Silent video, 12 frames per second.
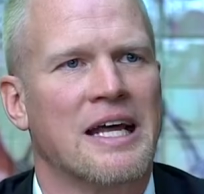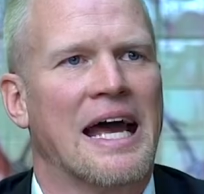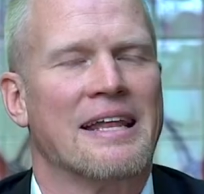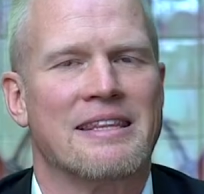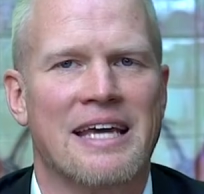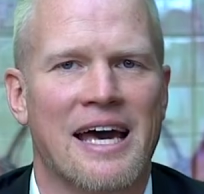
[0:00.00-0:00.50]

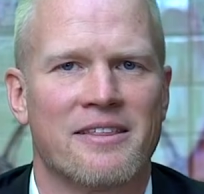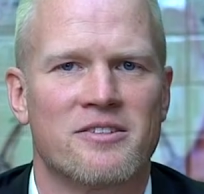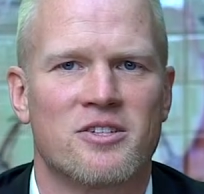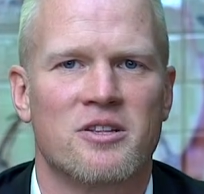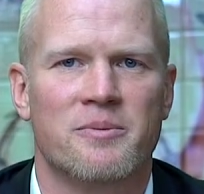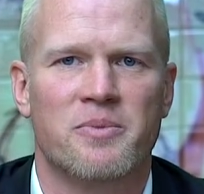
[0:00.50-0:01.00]
at the
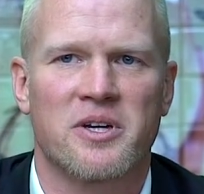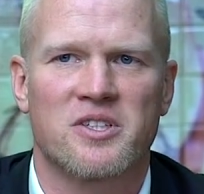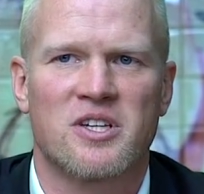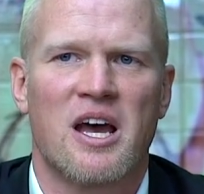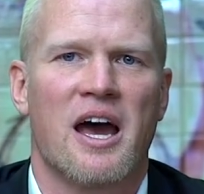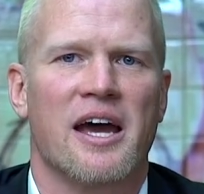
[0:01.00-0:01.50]
Athens
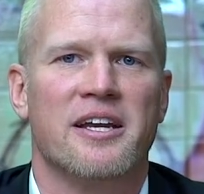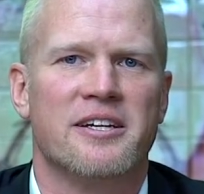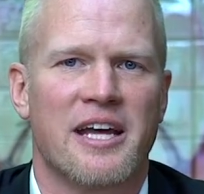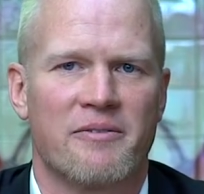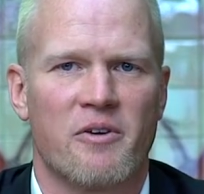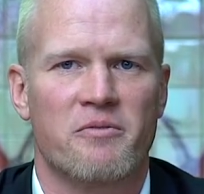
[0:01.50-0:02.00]
Olympics, I needed
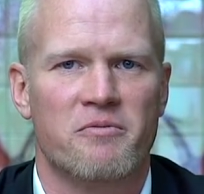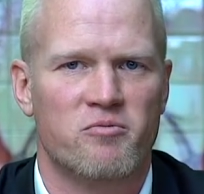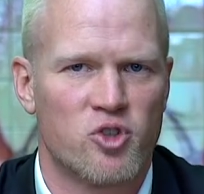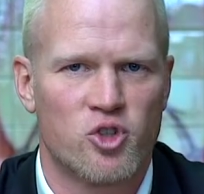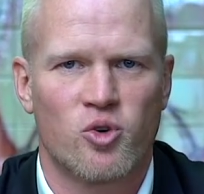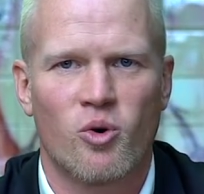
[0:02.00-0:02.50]
to have a
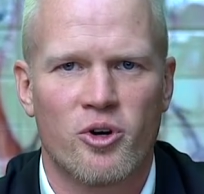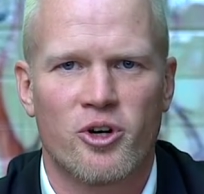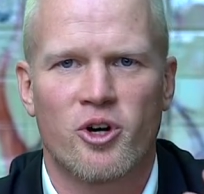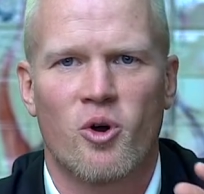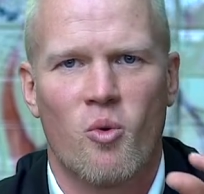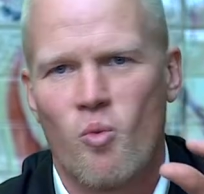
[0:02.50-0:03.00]

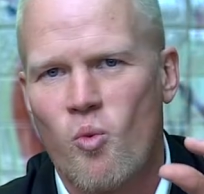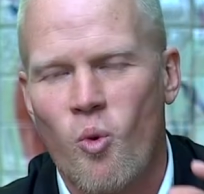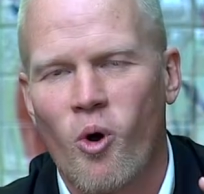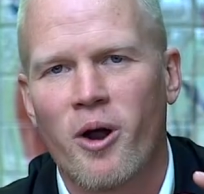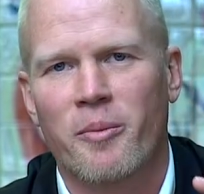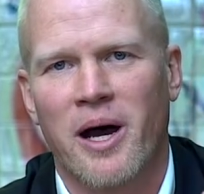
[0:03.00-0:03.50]
shorter
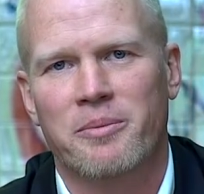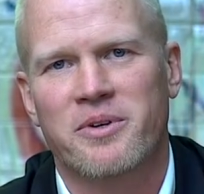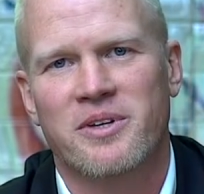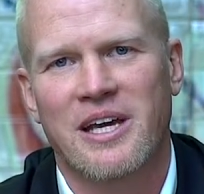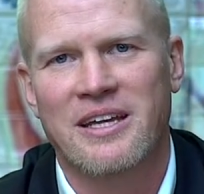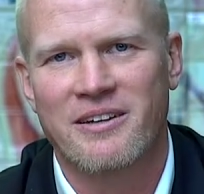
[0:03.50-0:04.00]
warm-up
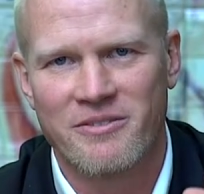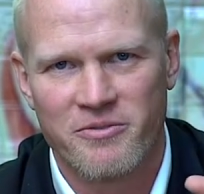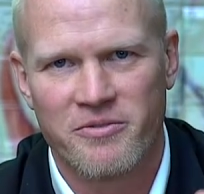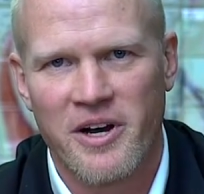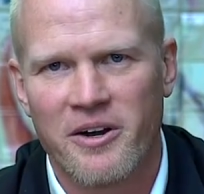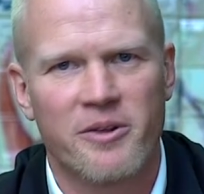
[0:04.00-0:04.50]
in
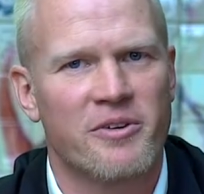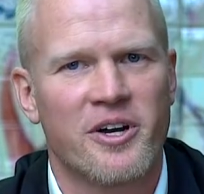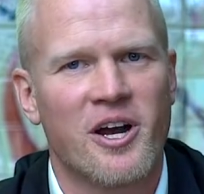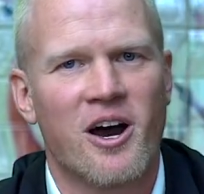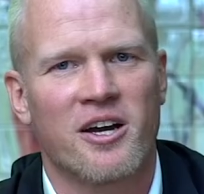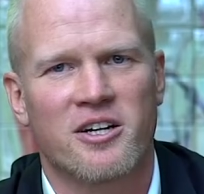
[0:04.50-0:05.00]
very,
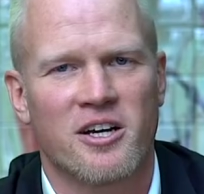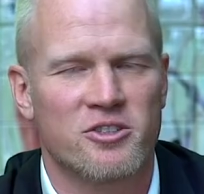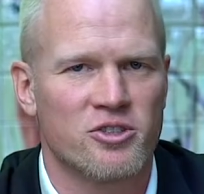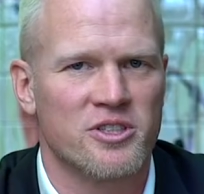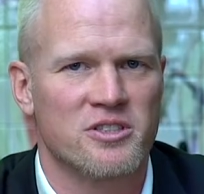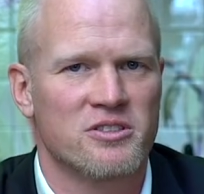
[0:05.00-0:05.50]
very hot
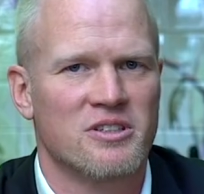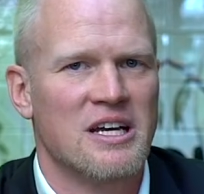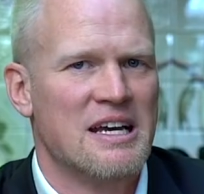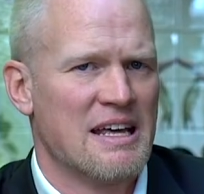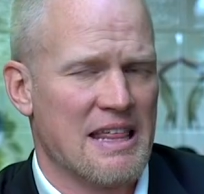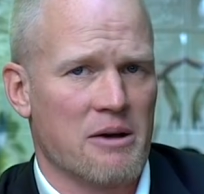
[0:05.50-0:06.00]
countries.
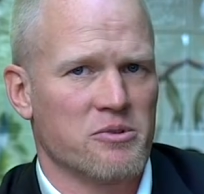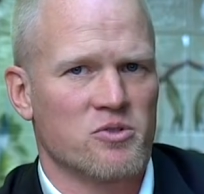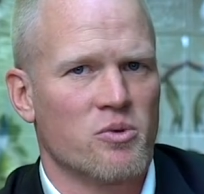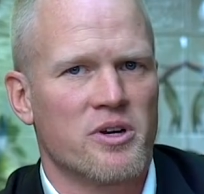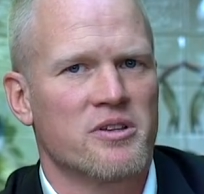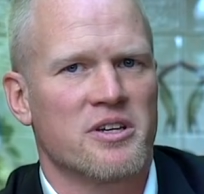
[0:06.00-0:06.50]
That was
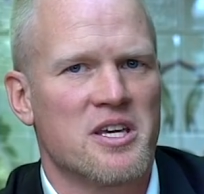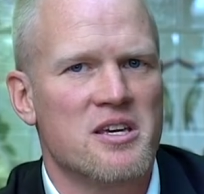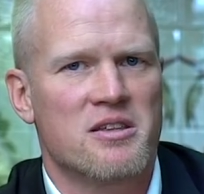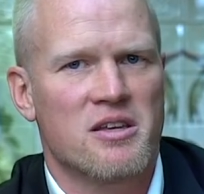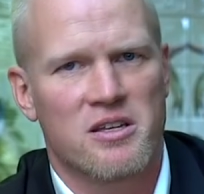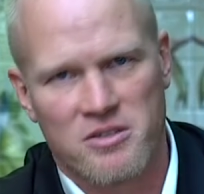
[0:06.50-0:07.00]
one of the
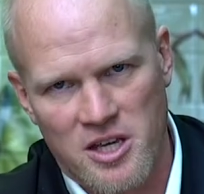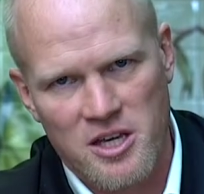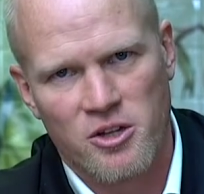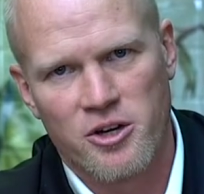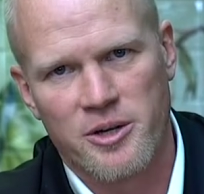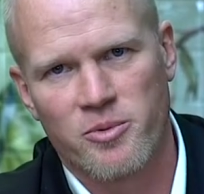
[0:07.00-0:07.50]
key
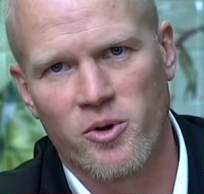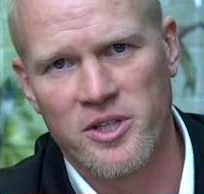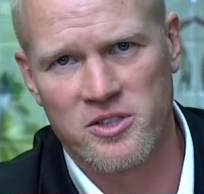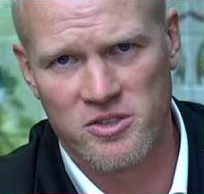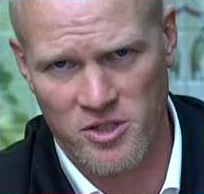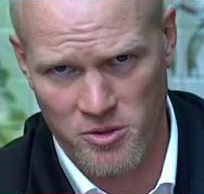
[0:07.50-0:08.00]
learning
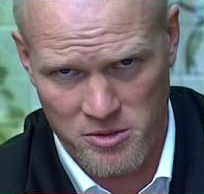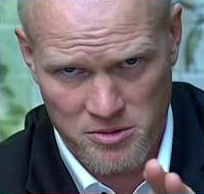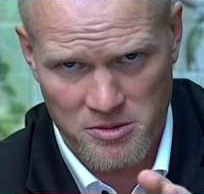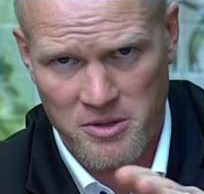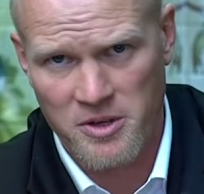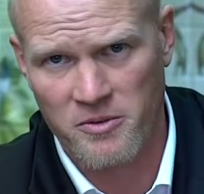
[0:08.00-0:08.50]
points. So if
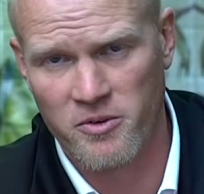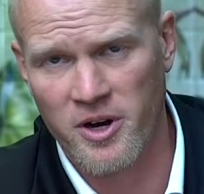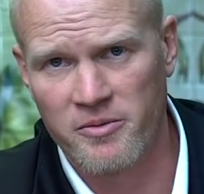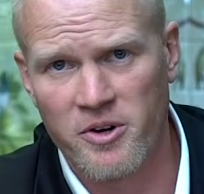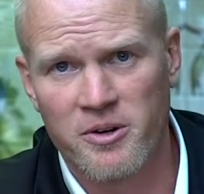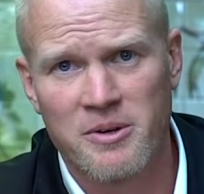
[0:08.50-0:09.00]
you're
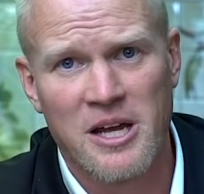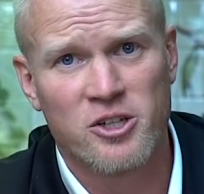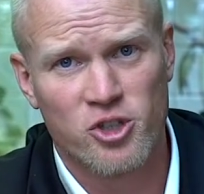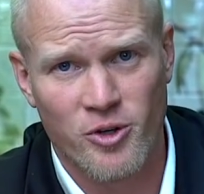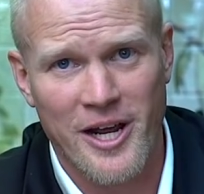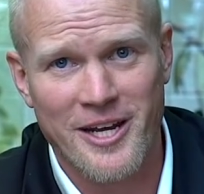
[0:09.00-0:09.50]
ever
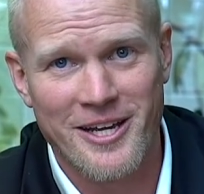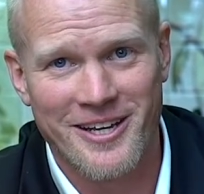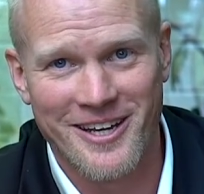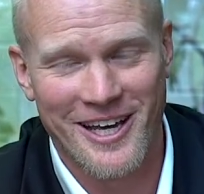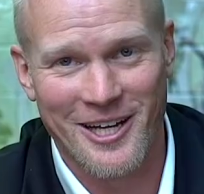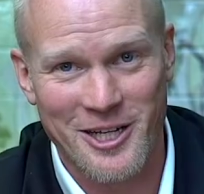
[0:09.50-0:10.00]
training
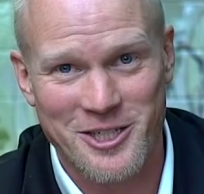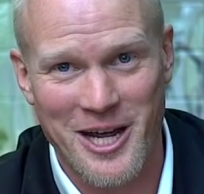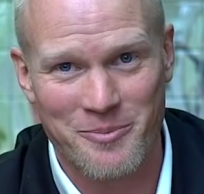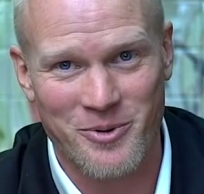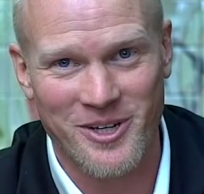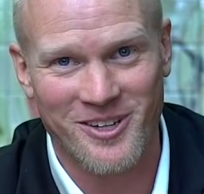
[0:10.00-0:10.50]
in a
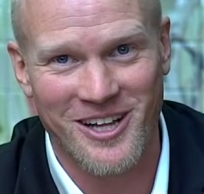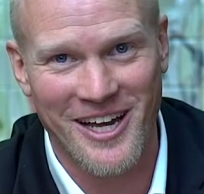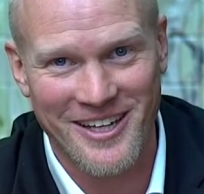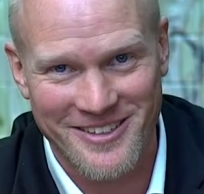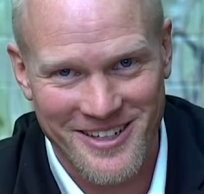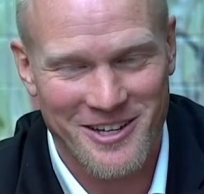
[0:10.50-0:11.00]
temperate
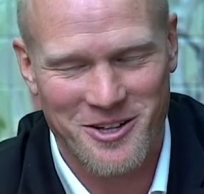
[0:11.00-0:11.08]
climate